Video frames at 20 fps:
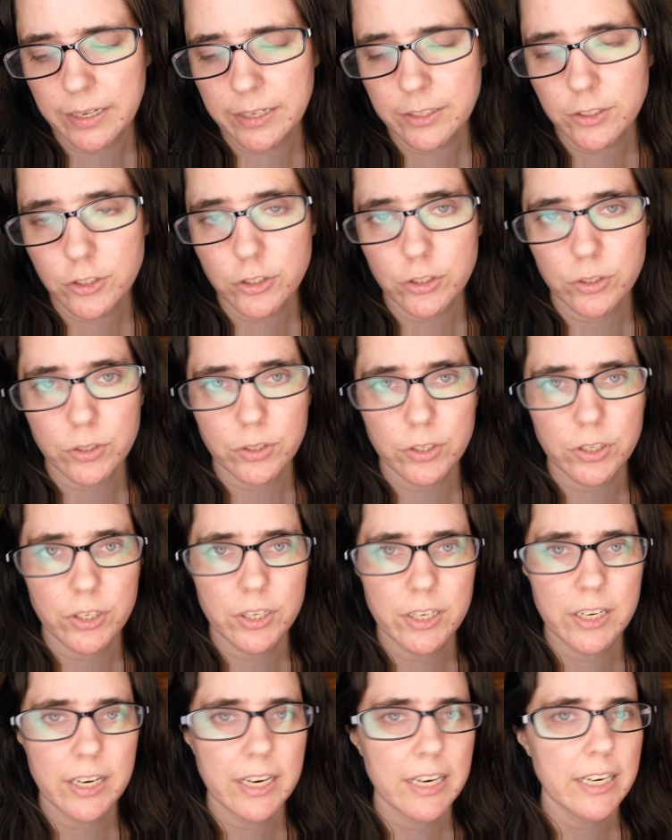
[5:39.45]
and
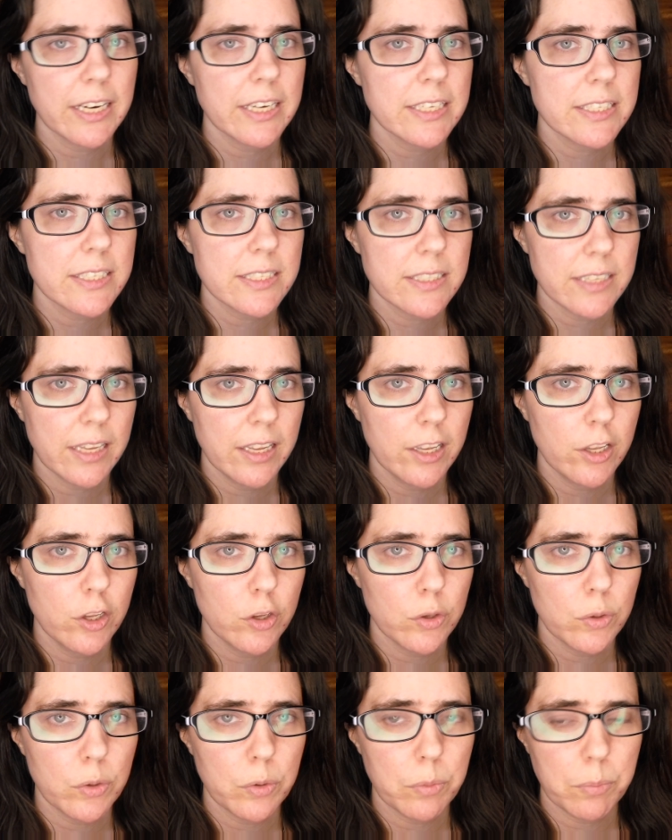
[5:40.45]
sugar in a
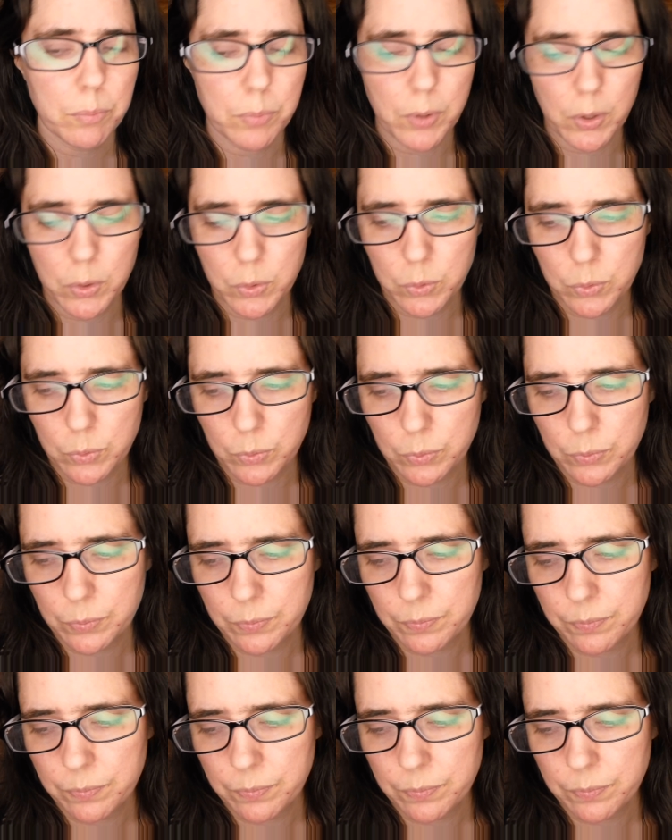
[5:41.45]
single bowl.